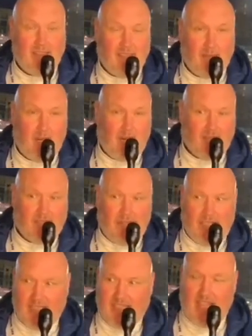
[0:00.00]
the past. So
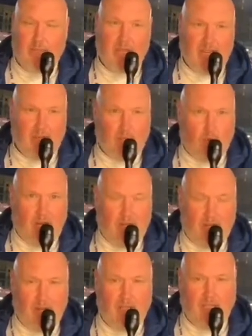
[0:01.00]
here's a 10-minute
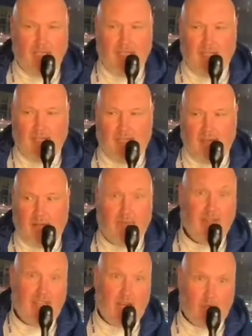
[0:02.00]
preview. A
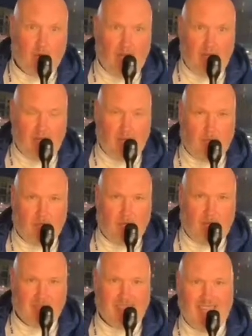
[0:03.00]
video preview. The
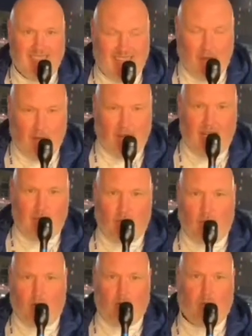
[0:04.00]
podcast is now
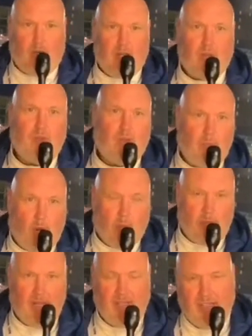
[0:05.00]
available on all the
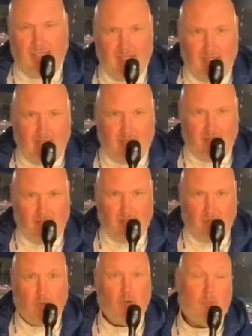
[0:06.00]
popular
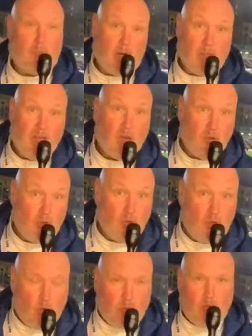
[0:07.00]
or your
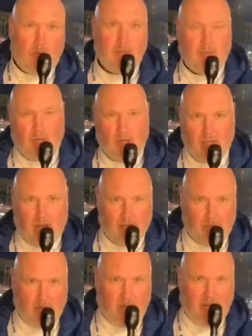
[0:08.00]
normal
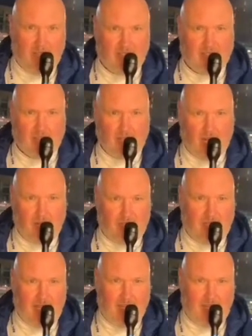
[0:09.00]
podcast providers. So go to
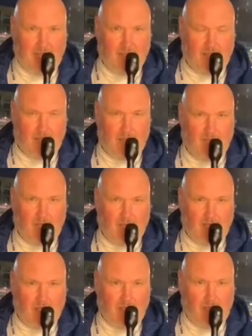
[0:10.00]
there and,
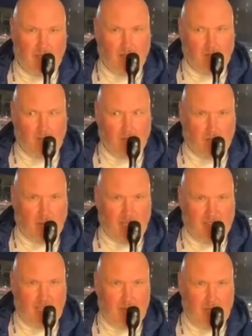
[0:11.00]

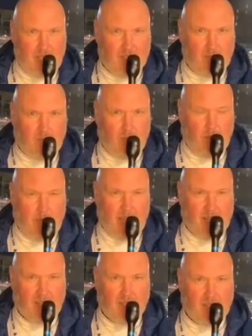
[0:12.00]
about 10 minutes and we'll be
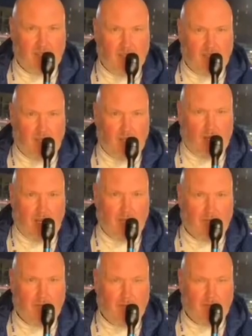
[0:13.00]
back live
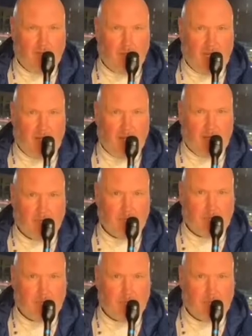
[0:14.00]
from Plough Lane.